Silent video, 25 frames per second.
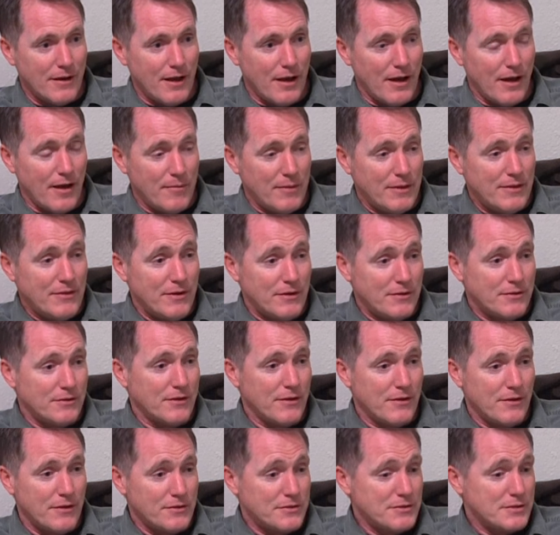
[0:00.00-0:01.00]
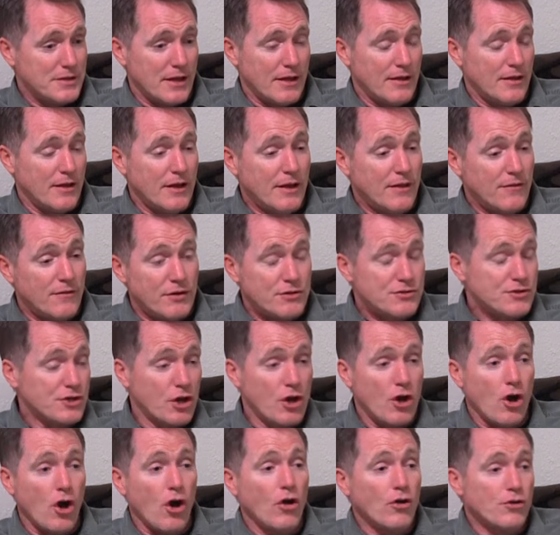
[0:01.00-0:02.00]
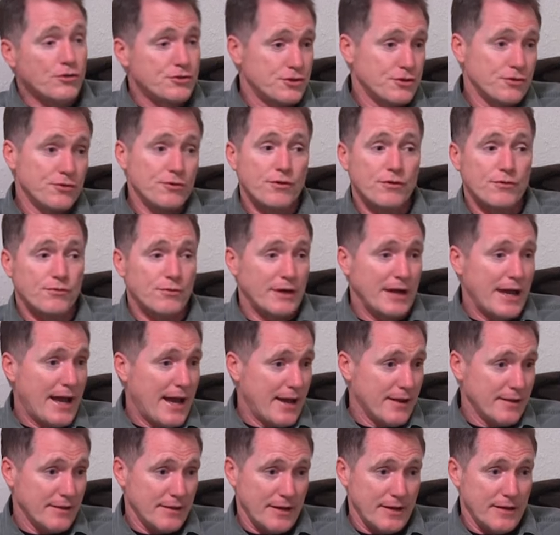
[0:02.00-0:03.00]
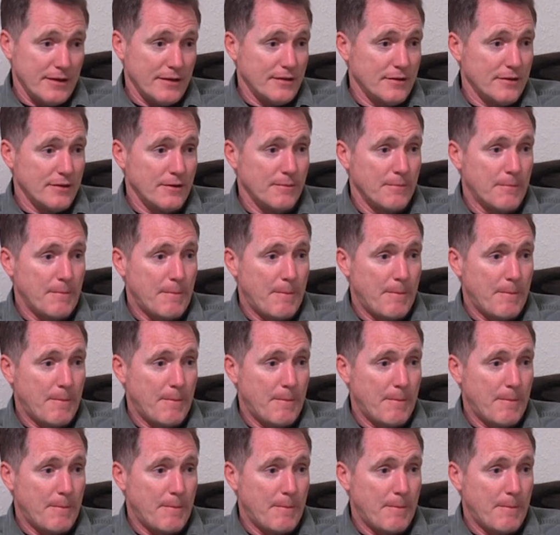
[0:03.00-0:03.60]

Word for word: I mean, there's, there there's a cultural reality here.